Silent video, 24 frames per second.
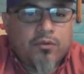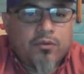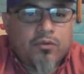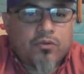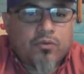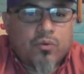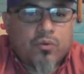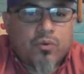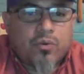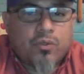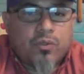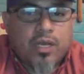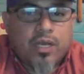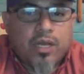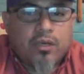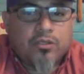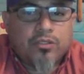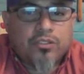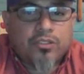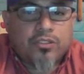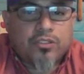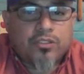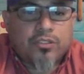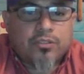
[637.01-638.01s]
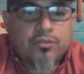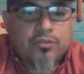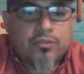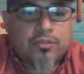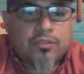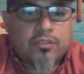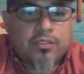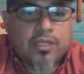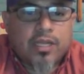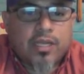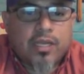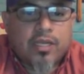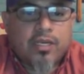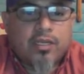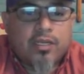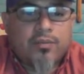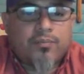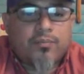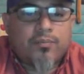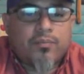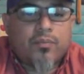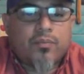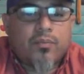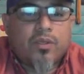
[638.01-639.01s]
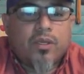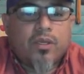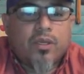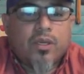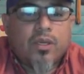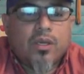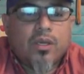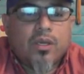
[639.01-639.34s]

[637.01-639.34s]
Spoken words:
If you scroll down slightly,